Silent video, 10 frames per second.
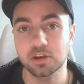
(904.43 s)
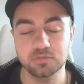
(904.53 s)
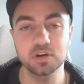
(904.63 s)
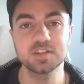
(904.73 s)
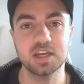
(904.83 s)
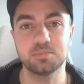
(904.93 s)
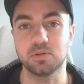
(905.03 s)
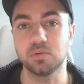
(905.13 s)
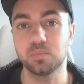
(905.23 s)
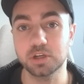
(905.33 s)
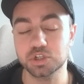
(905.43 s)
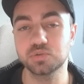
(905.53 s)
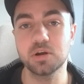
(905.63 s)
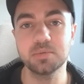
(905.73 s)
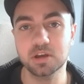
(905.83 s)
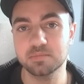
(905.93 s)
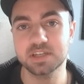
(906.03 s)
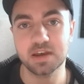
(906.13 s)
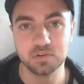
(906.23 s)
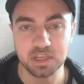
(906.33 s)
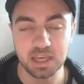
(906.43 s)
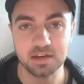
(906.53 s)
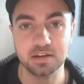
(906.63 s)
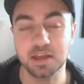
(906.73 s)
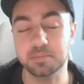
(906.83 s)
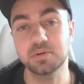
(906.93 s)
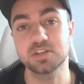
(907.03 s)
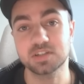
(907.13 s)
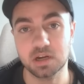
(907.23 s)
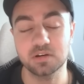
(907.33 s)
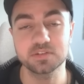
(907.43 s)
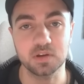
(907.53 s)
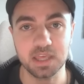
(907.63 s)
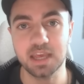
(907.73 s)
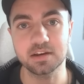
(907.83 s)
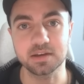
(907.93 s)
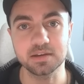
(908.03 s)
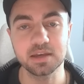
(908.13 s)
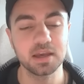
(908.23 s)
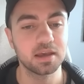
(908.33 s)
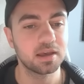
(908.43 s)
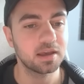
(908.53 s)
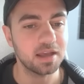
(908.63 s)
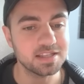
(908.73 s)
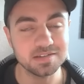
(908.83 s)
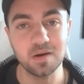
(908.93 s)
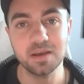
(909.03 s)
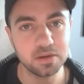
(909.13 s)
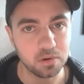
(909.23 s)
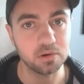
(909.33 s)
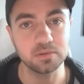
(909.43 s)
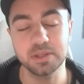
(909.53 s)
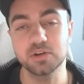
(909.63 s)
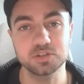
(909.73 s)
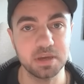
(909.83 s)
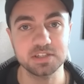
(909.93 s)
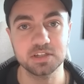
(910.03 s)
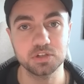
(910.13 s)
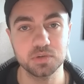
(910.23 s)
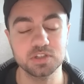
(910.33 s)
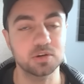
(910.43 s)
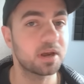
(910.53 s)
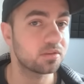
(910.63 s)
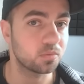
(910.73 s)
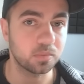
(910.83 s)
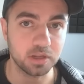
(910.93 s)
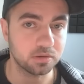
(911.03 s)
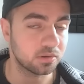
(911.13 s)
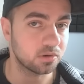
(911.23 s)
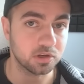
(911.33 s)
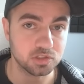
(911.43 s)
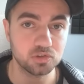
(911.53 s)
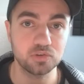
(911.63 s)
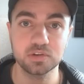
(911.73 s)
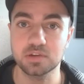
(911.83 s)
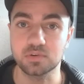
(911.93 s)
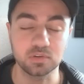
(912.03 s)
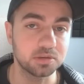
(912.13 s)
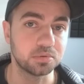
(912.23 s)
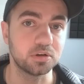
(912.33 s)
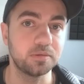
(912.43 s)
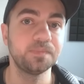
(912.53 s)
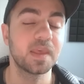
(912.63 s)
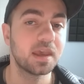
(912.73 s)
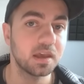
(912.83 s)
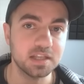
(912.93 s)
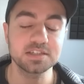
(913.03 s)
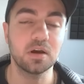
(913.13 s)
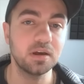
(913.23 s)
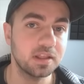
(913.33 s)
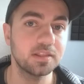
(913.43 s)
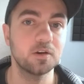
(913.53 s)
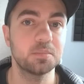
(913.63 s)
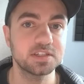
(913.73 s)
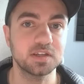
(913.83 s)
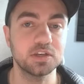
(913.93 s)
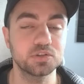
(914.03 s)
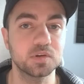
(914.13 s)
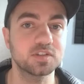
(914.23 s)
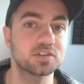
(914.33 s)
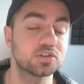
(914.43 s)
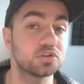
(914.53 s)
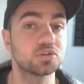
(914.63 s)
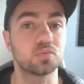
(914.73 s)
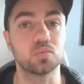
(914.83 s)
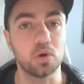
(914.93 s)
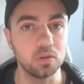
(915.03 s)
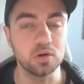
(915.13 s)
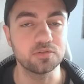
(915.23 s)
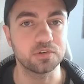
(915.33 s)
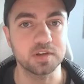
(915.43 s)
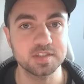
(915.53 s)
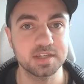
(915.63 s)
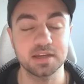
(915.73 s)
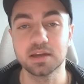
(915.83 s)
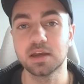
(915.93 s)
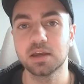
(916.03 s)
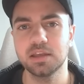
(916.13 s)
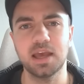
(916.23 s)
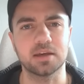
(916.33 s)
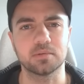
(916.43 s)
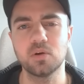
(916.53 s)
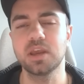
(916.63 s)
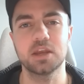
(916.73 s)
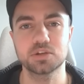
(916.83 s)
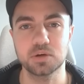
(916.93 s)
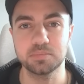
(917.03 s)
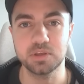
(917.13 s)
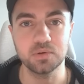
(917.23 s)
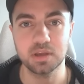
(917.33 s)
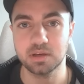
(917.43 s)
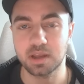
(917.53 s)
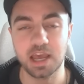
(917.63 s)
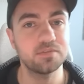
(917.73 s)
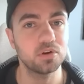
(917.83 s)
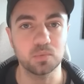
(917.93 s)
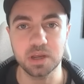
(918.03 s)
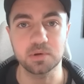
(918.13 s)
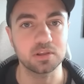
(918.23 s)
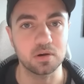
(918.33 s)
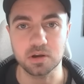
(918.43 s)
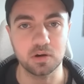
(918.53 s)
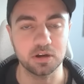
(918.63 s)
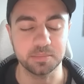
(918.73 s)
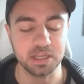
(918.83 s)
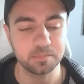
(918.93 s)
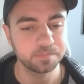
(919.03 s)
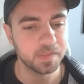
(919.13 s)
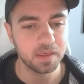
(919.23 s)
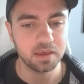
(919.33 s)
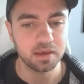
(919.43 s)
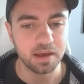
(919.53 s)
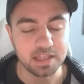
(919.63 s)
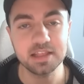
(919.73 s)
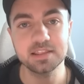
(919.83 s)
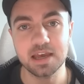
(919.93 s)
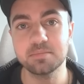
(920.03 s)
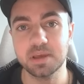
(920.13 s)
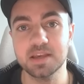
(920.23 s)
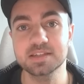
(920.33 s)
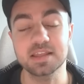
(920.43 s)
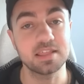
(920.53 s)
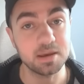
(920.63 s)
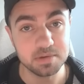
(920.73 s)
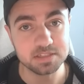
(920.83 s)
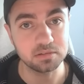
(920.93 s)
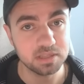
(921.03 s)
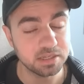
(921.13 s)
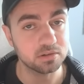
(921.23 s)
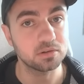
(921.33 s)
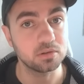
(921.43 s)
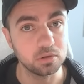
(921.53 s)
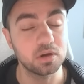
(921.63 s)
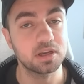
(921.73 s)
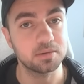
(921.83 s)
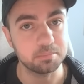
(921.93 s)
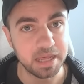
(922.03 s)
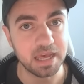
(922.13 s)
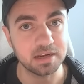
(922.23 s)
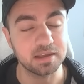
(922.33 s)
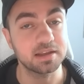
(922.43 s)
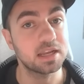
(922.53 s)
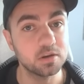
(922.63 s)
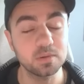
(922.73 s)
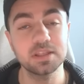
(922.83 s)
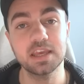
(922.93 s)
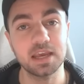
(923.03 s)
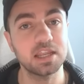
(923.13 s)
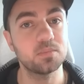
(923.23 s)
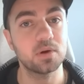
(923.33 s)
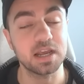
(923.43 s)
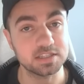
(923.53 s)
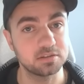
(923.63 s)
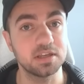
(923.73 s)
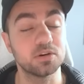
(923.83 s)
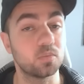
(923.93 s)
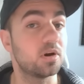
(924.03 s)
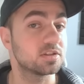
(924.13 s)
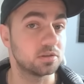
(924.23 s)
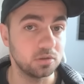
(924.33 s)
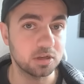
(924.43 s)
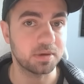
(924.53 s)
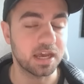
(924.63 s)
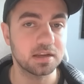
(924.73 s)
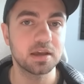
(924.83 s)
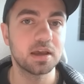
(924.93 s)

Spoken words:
For example, when Trump comes after Canada and puts tariffs on Canada, it's not in our leaders' best interest, no matter whether they're conservative or liberal. It's not in their best interest to just roll over and say, yeah, okay, Trump, you can have your way with our economy. I think that makes them as a leader look bad. And I don't think anyone as a leader wants to look bad.